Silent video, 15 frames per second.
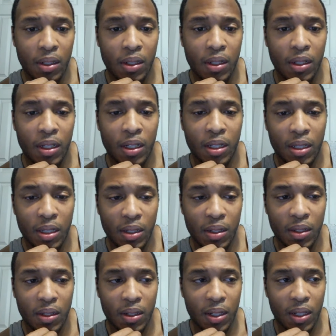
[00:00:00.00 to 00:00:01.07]
It's
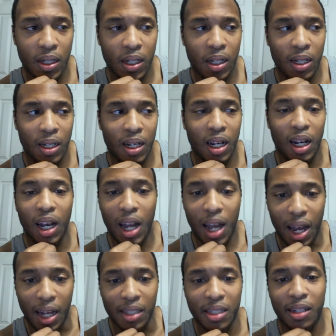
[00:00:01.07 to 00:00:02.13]
a
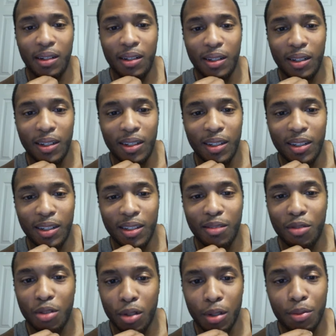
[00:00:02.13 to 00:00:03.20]
lot of
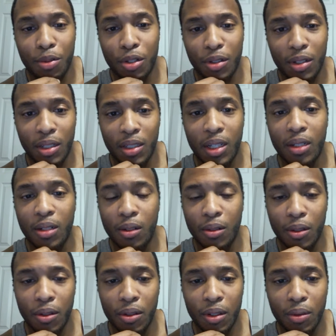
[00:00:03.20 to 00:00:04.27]
scripture that they don't
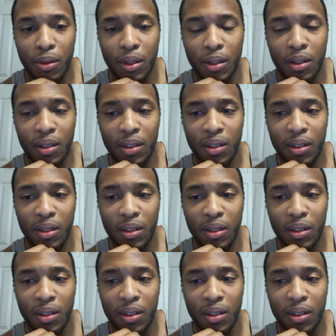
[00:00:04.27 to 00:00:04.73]
agree with.